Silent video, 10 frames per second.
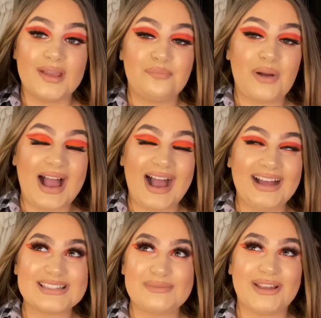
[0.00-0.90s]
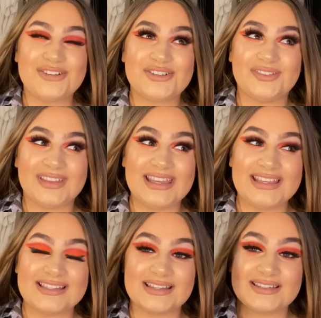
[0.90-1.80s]
But I had to mention
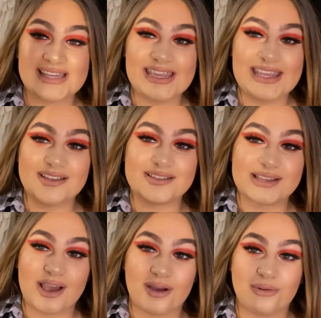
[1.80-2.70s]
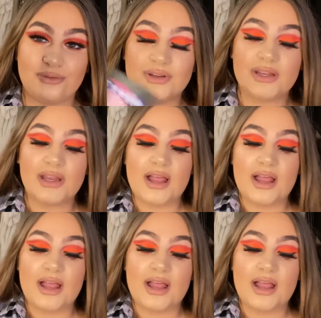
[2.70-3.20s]
these. T-Zone.